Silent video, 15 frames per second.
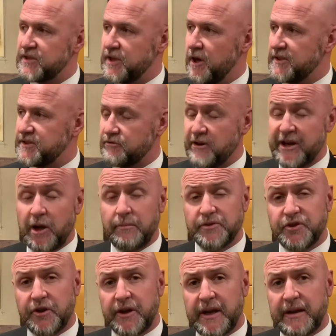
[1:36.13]
Tonight's a great
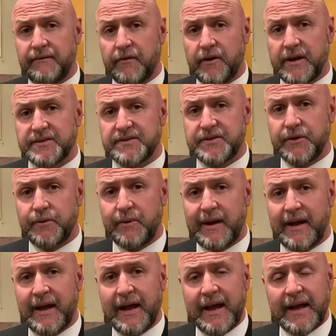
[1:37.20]
opportunity for us to
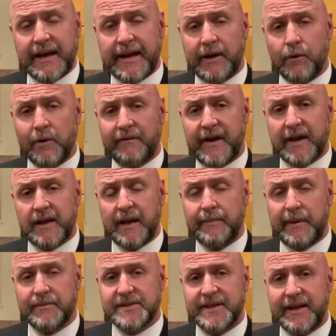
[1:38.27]
get all of our club
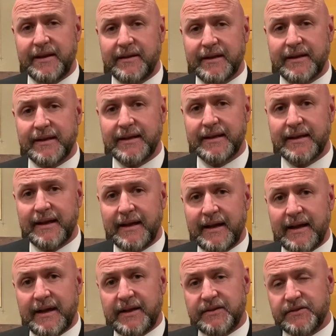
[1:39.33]
members together
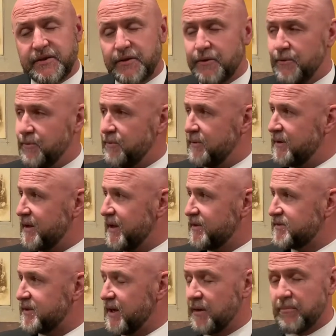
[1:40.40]
to
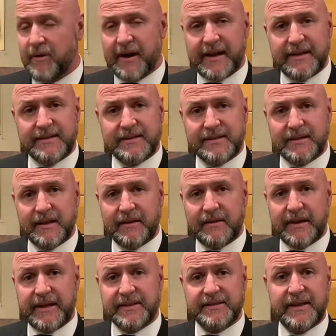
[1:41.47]
celebrate
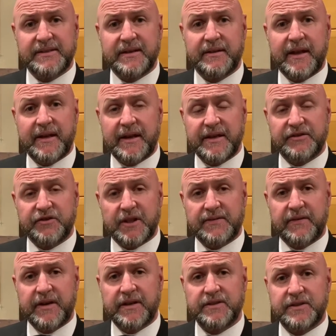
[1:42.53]
the season that has just
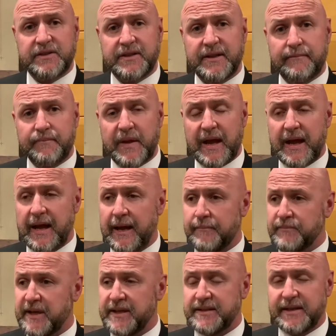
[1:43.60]
finished,
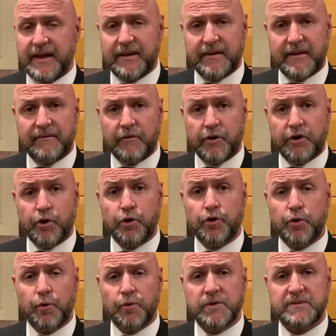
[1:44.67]
get together for a good
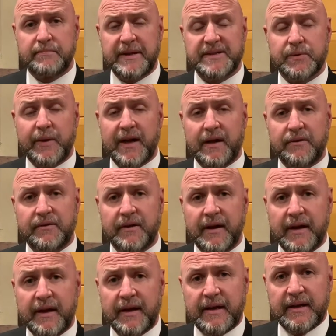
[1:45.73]
cause. Mental
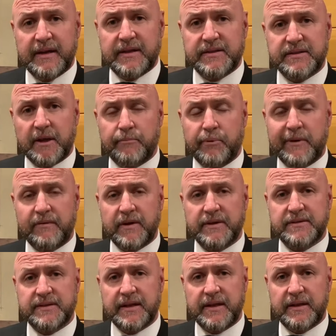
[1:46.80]
health, so
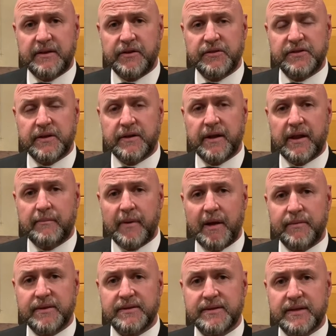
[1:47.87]
prevalent in New Zealand at the
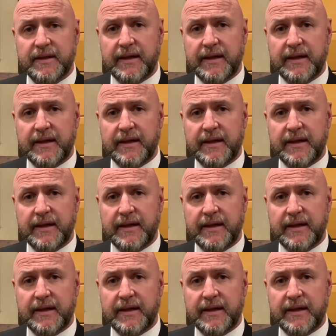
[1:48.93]
moment.